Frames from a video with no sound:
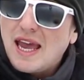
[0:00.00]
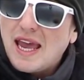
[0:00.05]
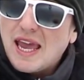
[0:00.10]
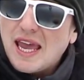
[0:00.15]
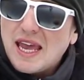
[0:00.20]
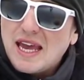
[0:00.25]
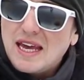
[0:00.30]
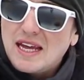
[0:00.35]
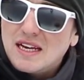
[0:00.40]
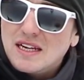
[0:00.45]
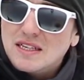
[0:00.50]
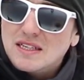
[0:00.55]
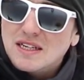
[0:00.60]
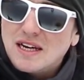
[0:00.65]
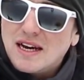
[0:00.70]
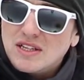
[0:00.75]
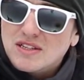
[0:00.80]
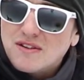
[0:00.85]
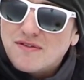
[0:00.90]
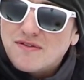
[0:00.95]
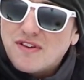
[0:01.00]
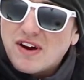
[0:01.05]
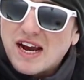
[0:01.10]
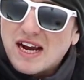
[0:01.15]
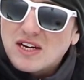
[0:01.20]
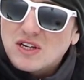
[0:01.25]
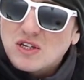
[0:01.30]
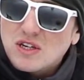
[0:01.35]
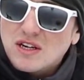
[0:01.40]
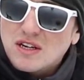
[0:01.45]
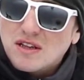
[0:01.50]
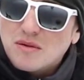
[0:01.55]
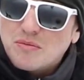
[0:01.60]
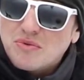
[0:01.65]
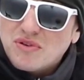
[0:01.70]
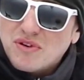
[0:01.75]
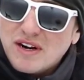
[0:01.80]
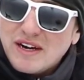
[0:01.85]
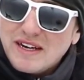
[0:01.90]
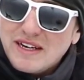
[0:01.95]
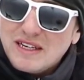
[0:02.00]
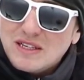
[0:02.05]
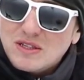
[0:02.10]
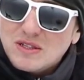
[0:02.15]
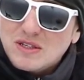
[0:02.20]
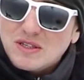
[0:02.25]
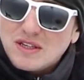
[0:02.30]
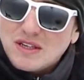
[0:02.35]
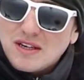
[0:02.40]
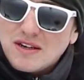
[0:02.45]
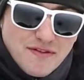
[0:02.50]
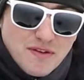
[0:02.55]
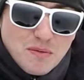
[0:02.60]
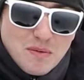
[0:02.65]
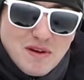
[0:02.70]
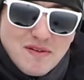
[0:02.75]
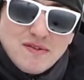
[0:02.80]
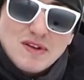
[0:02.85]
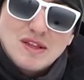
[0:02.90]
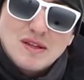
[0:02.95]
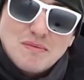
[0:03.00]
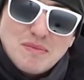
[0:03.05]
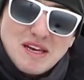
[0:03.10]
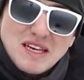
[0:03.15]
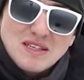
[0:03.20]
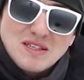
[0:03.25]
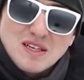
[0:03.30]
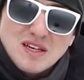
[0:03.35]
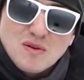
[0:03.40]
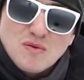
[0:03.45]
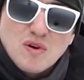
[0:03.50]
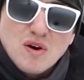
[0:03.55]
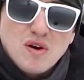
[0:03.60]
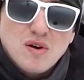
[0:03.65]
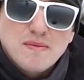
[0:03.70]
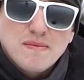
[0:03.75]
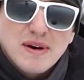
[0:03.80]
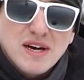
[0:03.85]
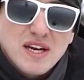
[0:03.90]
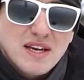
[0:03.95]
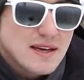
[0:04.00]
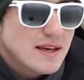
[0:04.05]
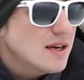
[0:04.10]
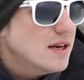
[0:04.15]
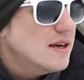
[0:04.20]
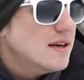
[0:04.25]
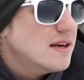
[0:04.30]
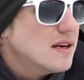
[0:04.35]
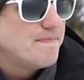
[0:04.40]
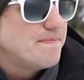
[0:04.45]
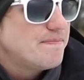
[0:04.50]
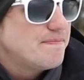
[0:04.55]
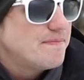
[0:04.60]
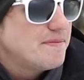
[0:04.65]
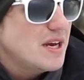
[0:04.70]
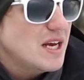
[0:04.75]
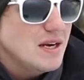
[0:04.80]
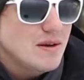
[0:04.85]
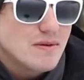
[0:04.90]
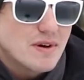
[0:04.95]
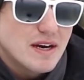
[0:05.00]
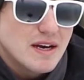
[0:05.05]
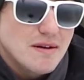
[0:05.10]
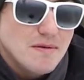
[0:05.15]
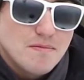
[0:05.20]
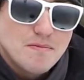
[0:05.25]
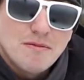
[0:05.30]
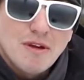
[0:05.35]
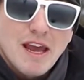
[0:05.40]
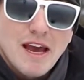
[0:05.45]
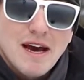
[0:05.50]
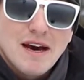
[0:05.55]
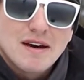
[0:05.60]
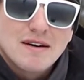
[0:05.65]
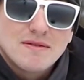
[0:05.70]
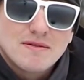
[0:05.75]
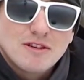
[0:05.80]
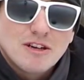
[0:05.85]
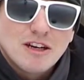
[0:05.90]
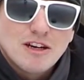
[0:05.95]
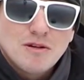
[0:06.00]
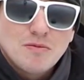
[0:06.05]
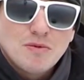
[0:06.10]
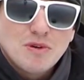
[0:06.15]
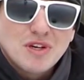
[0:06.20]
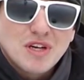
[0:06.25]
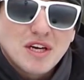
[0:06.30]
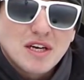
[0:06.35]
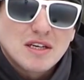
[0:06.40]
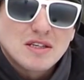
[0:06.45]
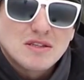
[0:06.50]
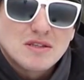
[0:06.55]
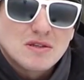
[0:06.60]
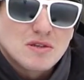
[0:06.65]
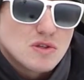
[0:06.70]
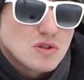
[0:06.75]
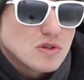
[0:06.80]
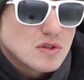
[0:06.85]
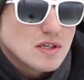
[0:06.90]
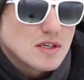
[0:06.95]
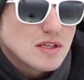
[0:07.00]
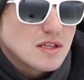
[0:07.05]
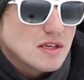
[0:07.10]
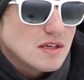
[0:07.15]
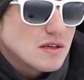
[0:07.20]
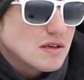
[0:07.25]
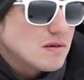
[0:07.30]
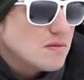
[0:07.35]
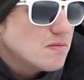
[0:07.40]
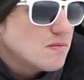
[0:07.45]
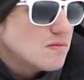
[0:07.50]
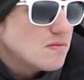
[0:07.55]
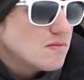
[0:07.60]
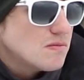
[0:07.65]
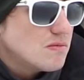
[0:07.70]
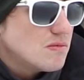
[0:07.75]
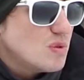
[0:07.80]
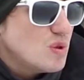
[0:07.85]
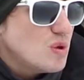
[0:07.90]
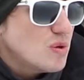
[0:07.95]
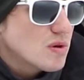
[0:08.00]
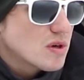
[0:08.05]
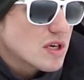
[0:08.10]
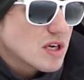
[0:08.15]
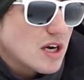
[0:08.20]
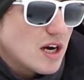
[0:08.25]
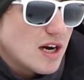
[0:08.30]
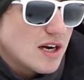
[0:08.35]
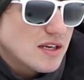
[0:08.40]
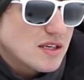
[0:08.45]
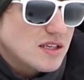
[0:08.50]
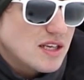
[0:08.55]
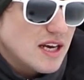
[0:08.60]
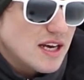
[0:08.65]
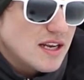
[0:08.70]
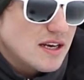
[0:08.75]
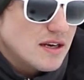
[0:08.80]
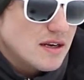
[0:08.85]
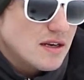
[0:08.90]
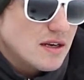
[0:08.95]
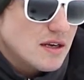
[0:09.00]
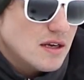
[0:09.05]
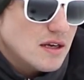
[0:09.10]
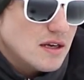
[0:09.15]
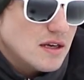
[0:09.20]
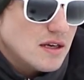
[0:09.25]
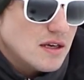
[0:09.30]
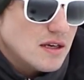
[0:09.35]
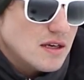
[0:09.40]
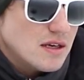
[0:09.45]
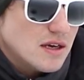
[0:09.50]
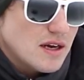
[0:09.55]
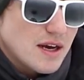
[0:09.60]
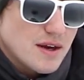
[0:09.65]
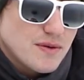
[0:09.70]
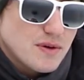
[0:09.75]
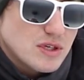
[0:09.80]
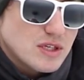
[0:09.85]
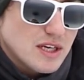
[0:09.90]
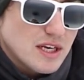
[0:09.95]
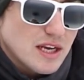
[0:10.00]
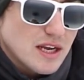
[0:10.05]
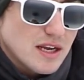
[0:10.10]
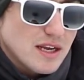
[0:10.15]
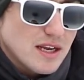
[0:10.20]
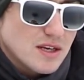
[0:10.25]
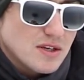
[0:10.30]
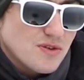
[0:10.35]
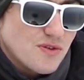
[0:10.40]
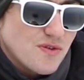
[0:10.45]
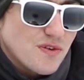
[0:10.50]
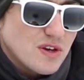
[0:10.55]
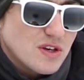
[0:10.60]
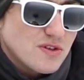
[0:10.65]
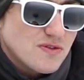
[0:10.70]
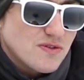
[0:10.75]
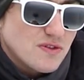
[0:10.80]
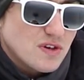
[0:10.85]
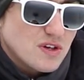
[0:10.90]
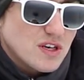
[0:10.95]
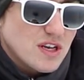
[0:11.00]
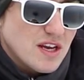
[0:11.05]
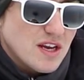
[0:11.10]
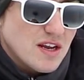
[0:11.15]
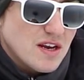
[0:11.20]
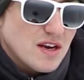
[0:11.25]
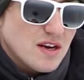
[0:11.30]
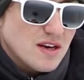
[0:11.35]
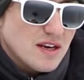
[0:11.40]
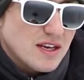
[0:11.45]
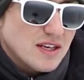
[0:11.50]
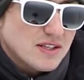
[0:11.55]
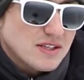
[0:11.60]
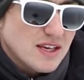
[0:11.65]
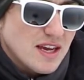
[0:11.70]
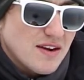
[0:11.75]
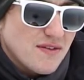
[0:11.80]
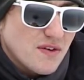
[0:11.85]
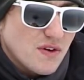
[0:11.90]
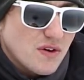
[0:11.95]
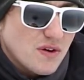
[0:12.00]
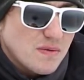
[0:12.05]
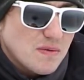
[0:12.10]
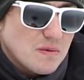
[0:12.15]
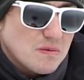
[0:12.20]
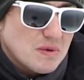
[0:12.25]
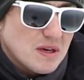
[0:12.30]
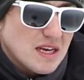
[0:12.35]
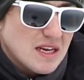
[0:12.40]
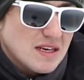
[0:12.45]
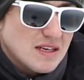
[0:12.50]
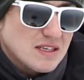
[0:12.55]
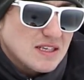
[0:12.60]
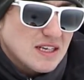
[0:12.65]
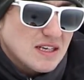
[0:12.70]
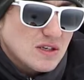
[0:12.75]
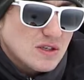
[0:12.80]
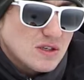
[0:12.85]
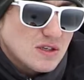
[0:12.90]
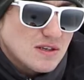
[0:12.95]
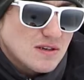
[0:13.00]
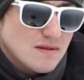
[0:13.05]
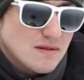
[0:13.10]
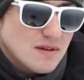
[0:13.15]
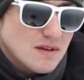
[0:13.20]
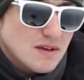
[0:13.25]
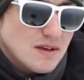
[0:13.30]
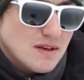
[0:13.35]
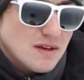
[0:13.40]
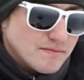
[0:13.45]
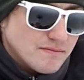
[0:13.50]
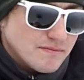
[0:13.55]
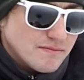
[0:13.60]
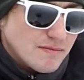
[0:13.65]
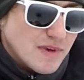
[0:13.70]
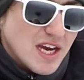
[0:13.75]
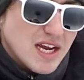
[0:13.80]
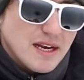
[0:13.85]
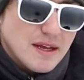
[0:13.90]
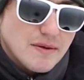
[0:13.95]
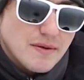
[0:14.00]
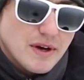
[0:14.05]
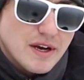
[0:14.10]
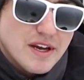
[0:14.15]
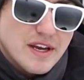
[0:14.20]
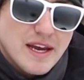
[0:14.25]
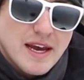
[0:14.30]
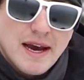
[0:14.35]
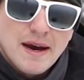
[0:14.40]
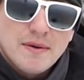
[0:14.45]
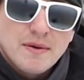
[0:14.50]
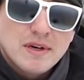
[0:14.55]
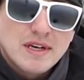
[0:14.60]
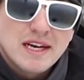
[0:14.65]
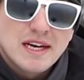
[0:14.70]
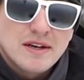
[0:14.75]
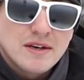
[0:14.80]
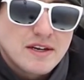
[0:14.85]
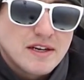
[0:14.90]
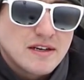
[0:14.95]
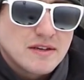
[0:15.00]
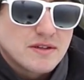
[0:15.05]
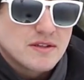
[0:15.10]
and it's a fraction of the price from even the basic Rode mic. Anyway, yeah, I hope you guys enjoy the newer content. I wish I could catch fish for you here. I guess I haven't really been paying attention. Anyway, yeah, we're down here